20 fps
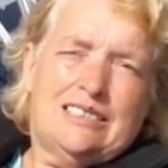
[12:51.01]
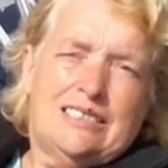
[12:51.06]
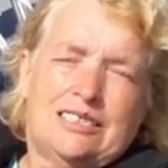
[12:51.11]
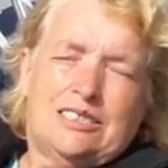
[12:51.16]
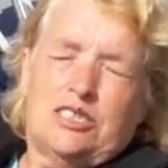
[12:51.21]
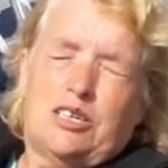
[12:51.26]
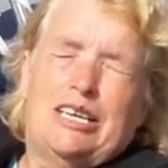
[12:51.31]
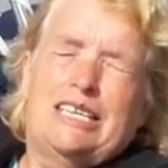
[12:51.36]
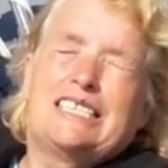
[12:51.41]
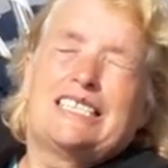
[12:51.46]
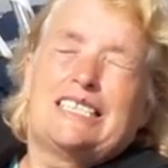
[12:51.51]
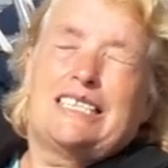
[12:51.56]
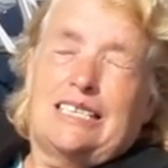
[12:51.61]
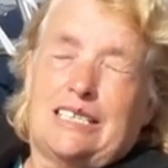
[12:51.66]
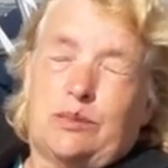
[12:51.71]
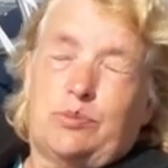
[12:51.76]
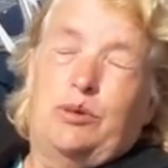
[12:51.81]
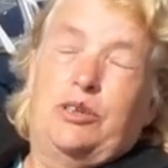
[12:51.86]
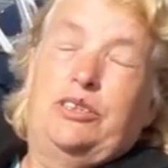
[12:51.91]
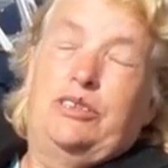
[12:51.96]
Sorry,
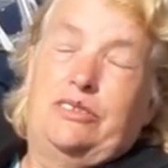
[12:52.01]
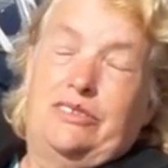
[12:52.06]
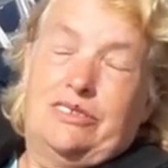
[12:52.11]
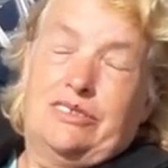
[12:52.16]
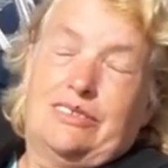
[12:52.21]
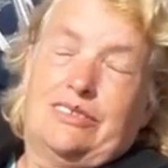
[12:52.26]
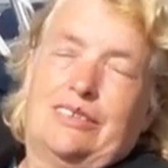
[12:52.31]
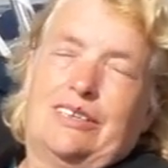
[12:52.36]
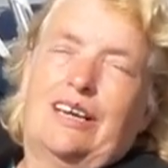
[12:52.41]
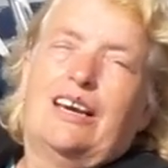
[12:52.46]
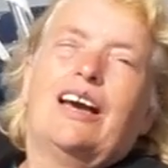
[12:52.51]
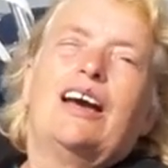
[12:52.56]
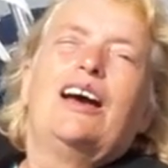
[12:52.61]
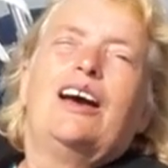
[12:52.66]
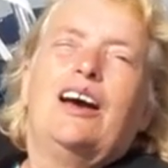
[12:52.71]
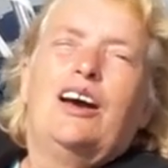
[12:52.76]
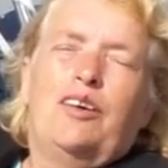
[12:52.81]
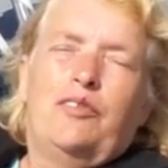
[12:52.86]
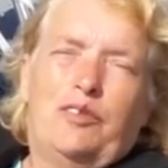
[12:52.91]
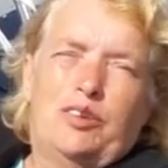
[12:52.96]
six months
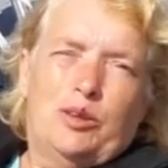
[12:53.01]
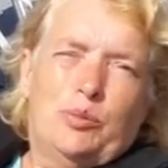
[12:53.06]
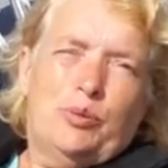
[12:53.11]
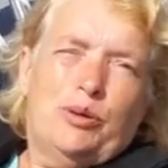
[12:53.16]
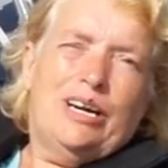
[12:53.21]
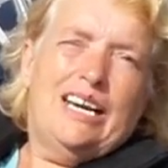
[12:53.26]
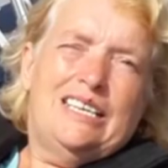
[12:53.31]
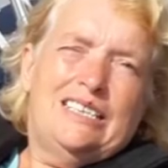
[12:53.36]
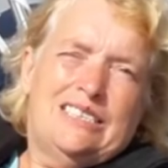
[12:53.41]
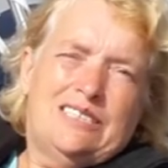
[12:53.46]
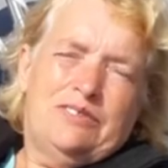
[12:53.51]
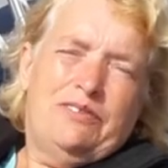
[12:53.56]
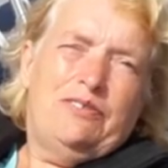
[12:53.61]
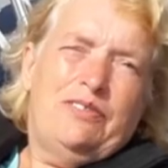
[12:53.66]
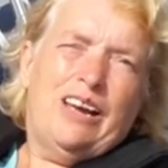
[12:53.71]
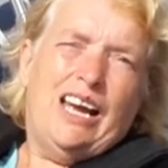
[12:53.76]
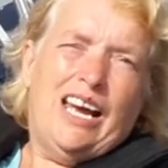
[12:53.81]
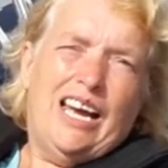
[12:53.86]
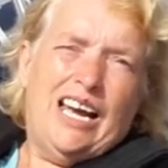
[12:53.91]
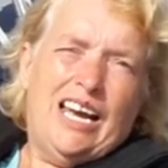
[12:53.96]
for the, the price, price, of,
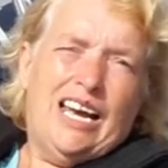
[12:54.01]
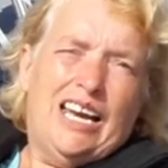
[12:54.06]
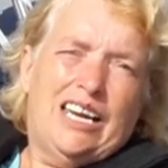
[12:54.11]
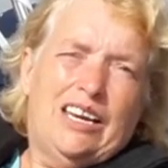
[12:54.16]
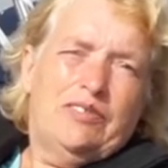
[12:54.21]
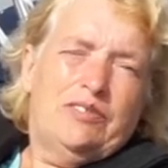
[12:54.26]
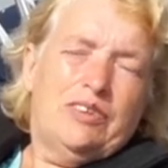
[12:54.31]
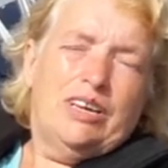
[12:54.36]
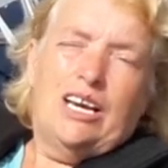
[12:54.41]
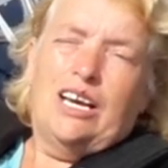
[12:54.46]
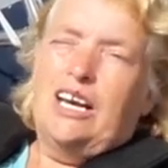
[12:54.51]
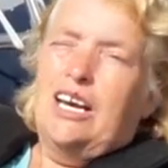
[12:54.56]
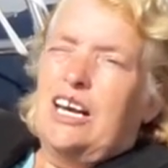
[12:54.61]
five. five.